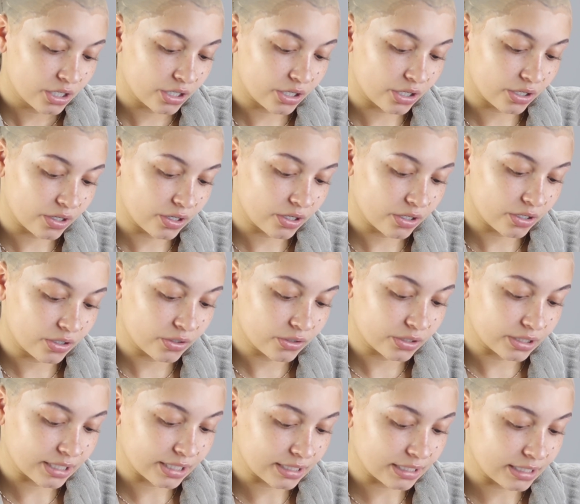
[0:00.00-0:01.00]
Girl,
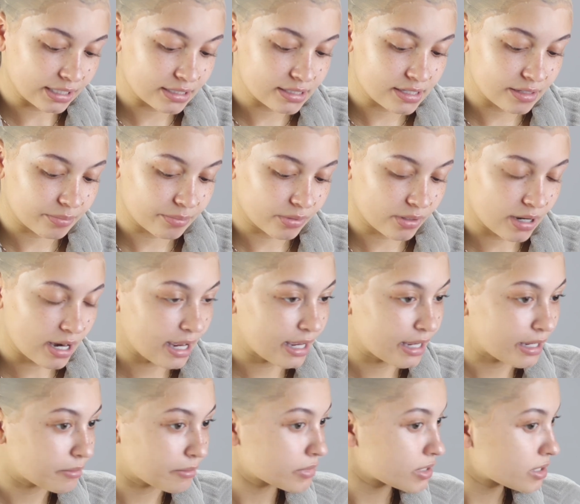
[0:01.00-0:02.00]
you need to
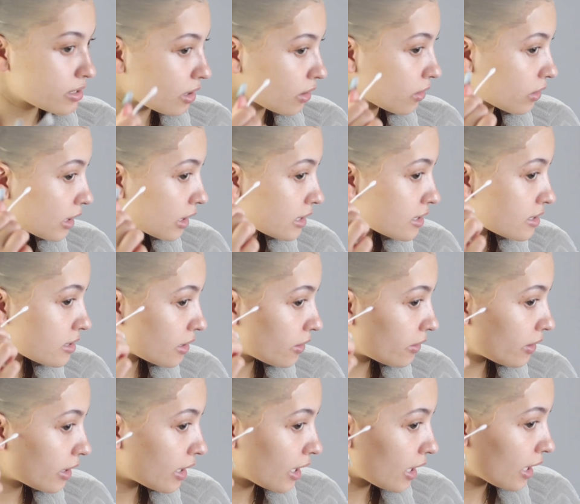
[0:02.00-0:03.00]
prime. So let's
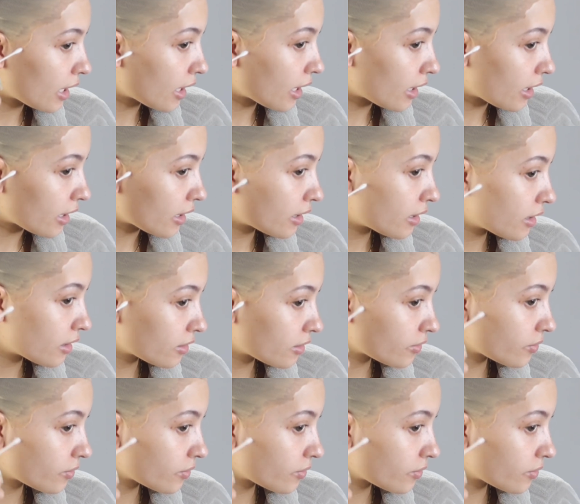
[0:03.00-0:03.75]
go ahead,